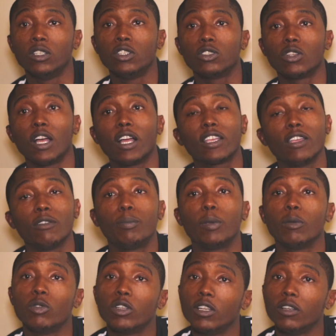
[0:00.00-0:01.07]
So I give
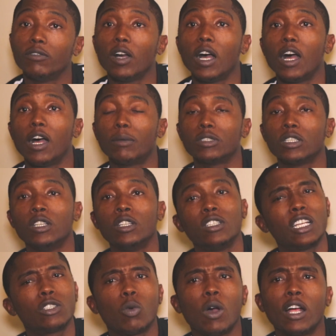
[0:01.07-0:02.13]
people good vibes.
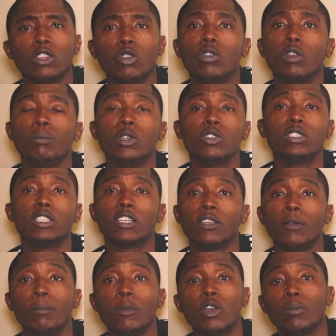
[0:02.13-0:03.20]
That's why I threw the music in
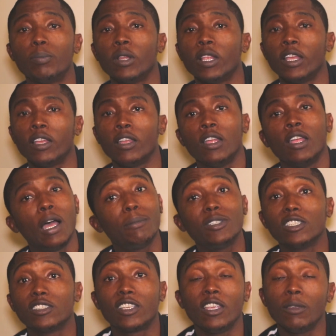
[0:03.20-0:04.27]
the meal plan. I'm gonna
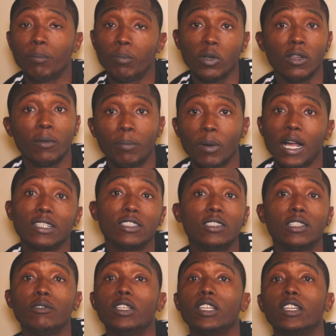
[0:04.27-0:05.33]
just keep putting
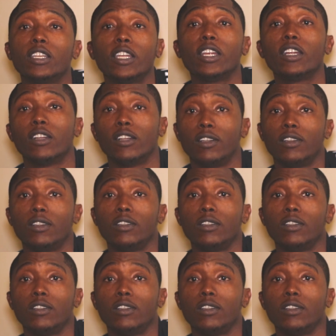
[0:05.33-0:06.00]
positivity in the air.